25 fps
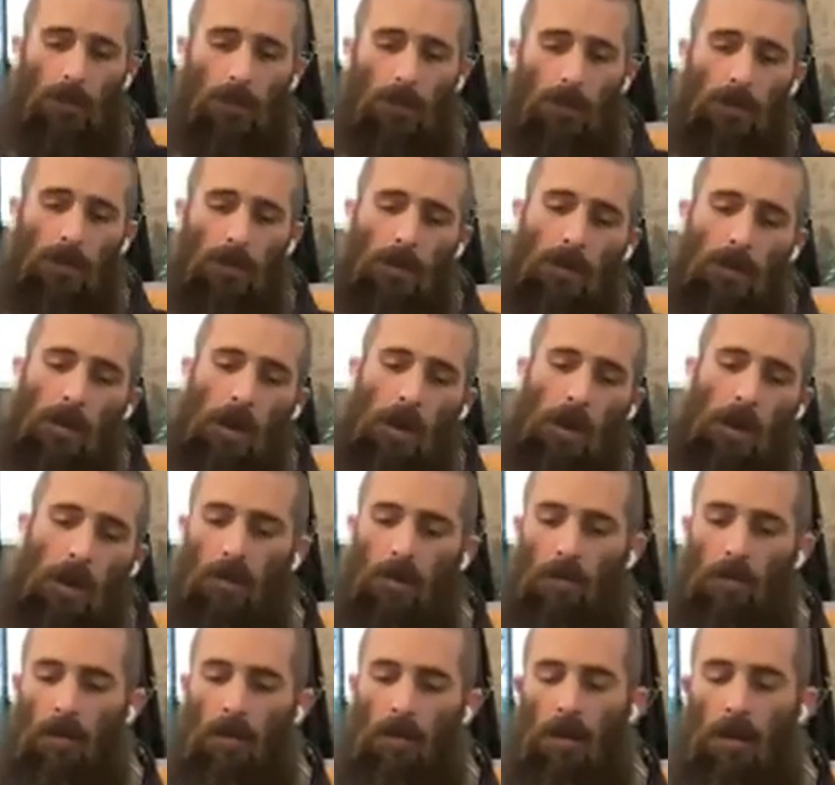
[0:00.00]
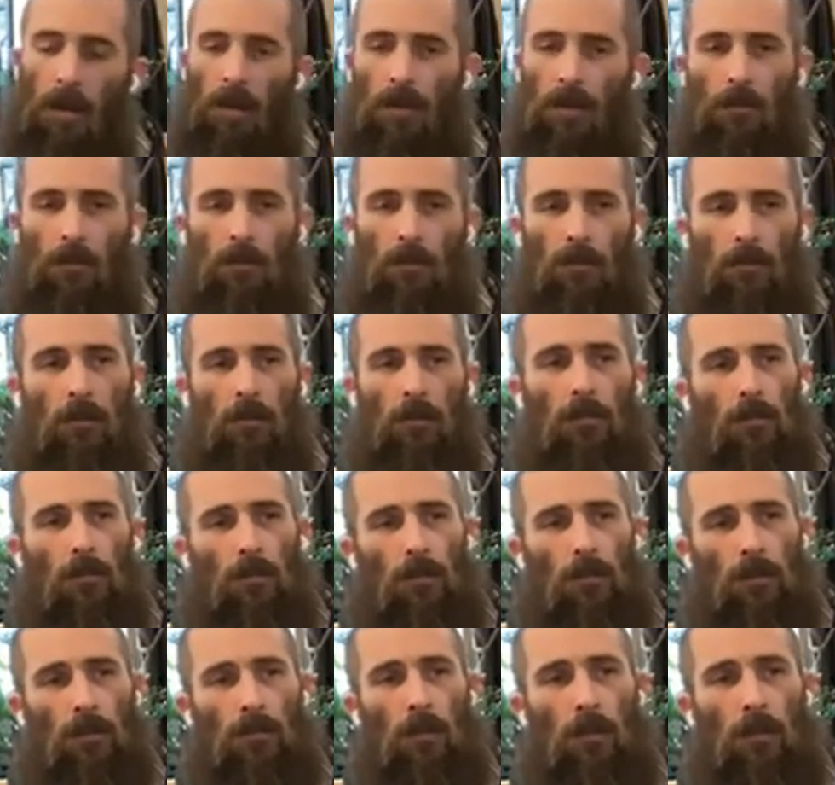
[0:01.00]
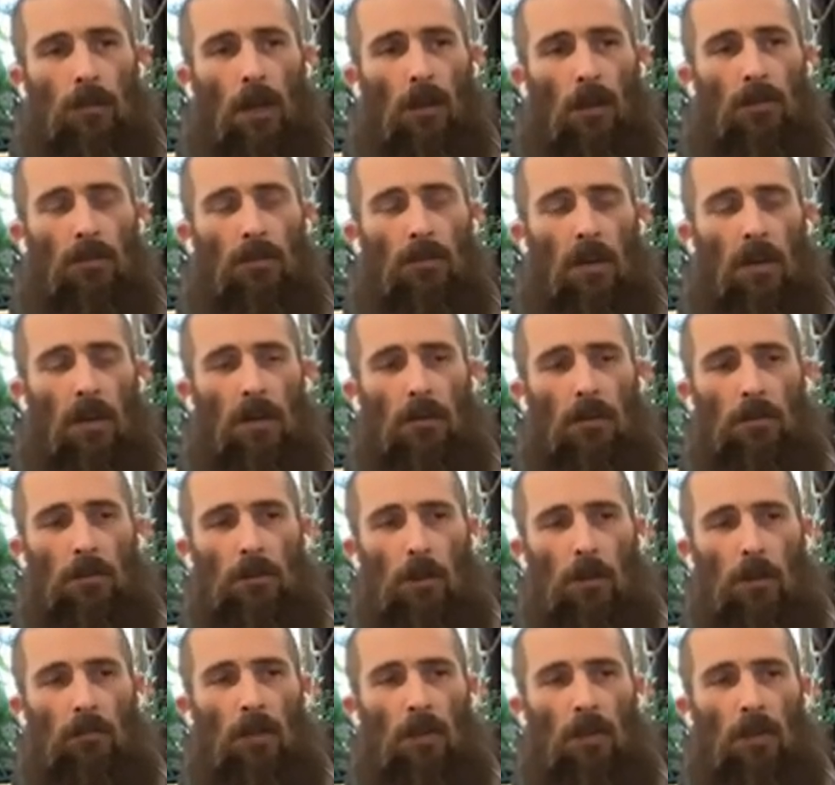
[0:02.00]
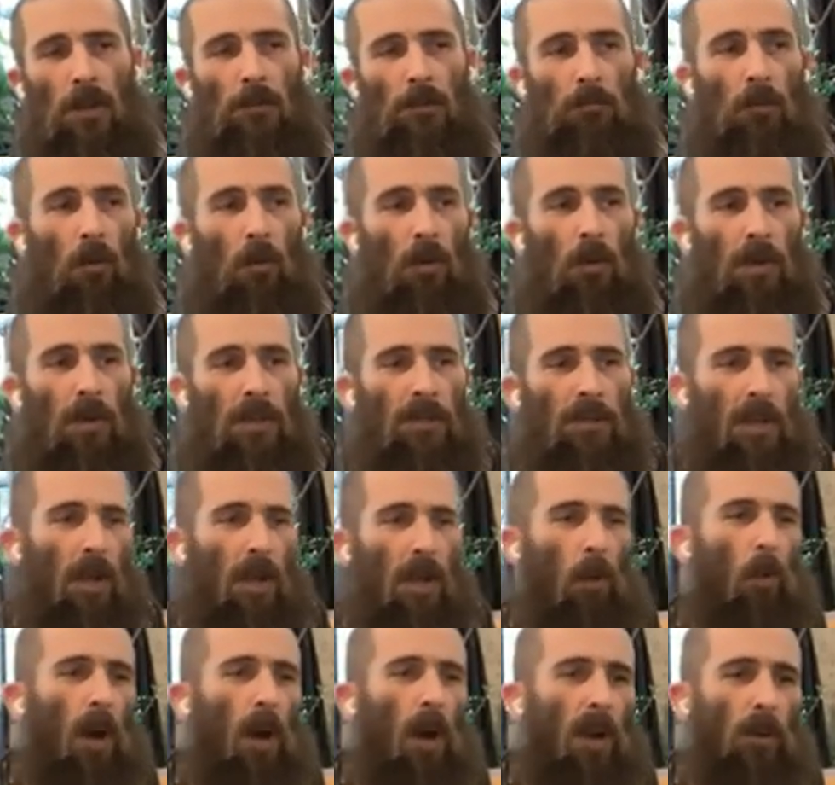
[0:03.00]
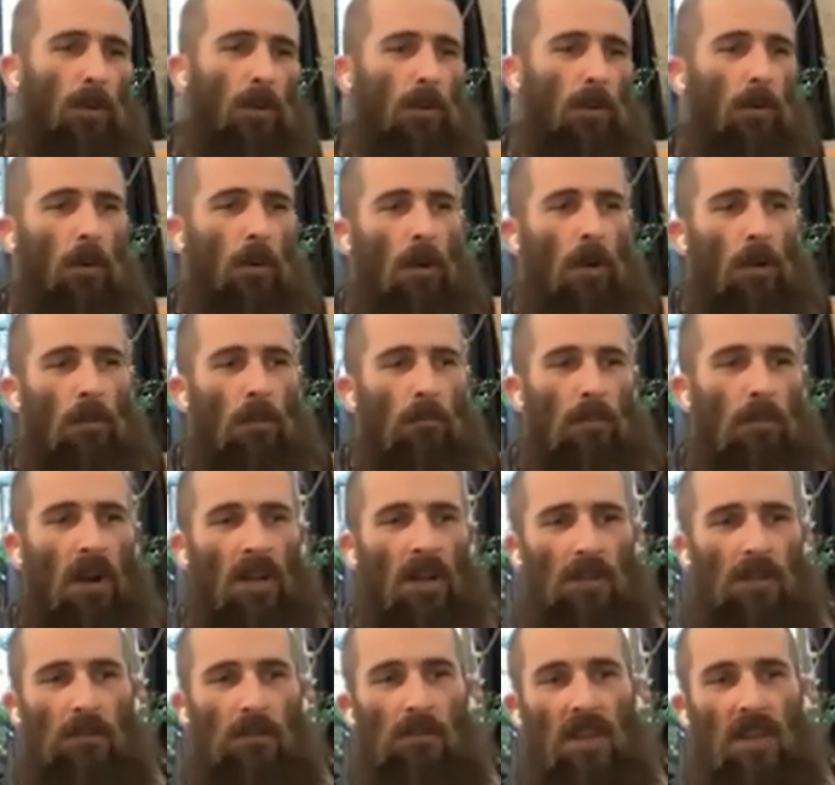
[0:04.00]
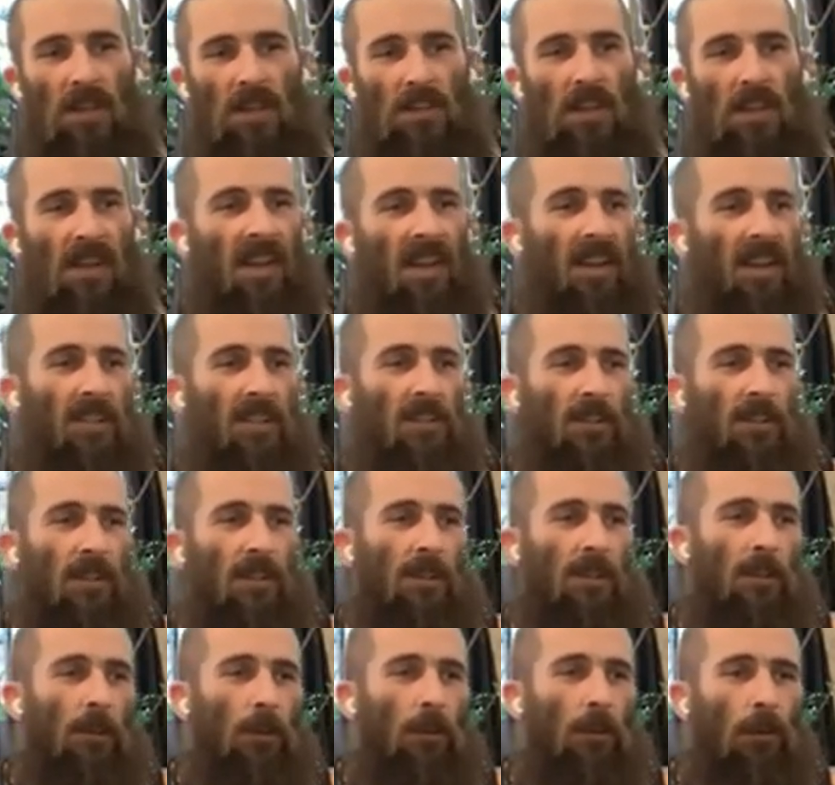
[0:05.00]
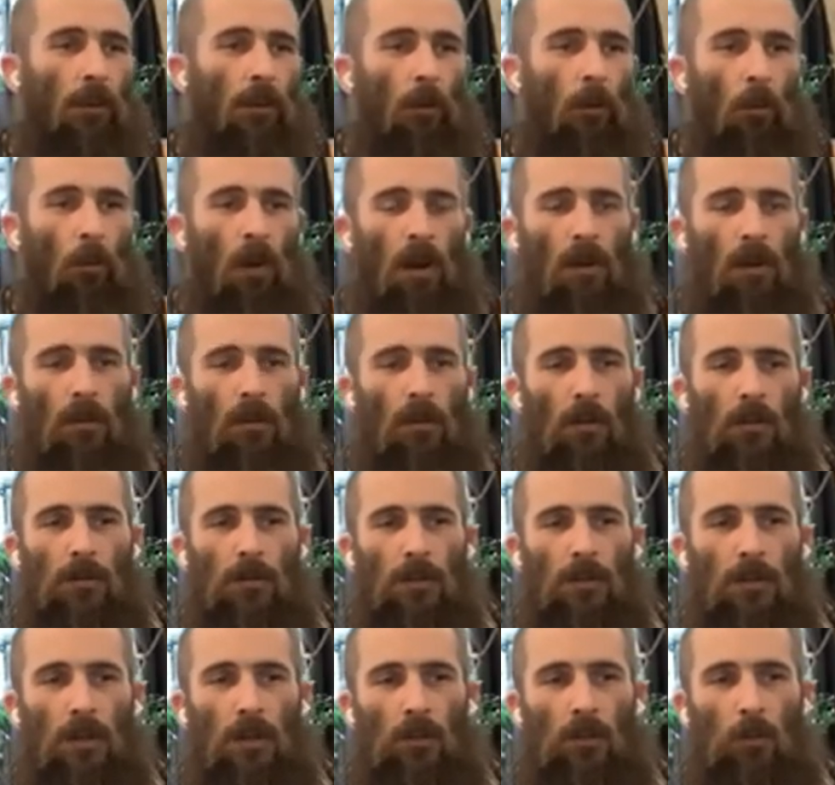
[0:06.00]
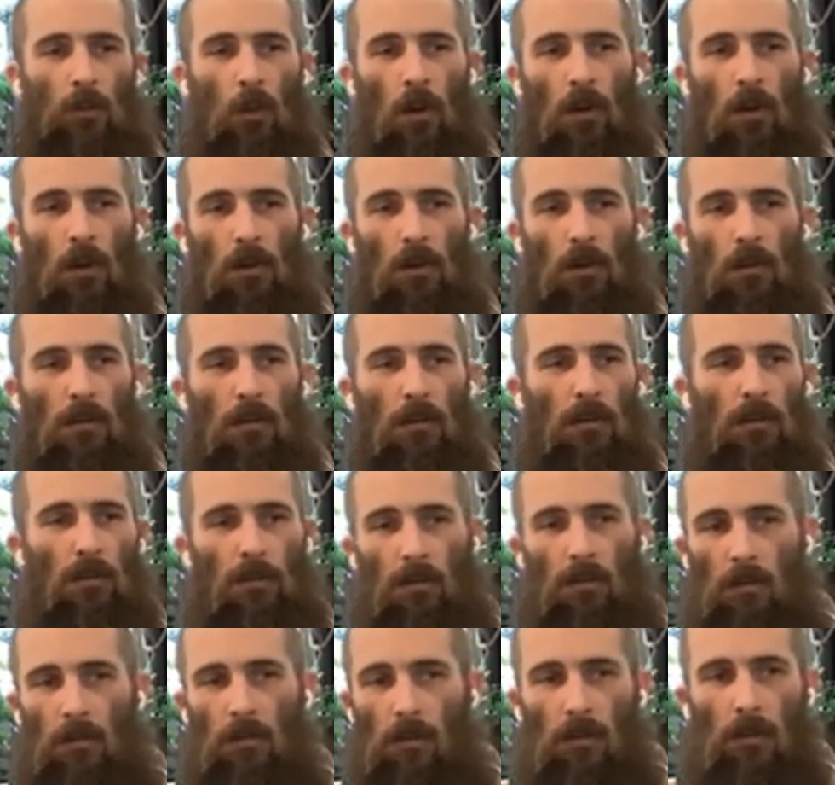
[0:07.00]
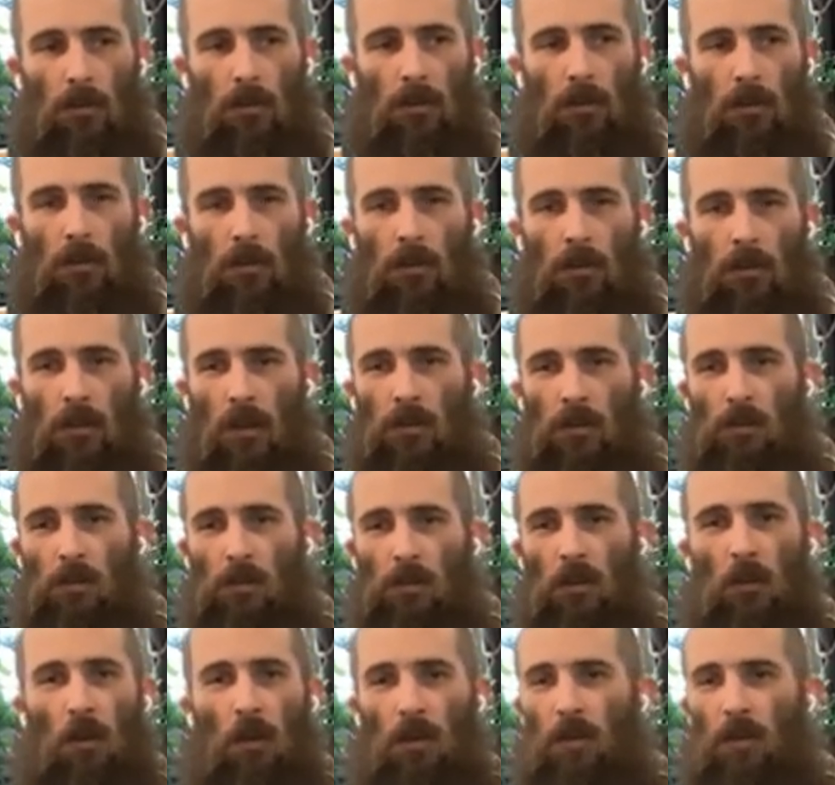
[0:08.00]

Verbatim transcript: I think that Gary Vaynerchuk makes a point. He's like, why do bus bench ads, why are those things worth, they should be worth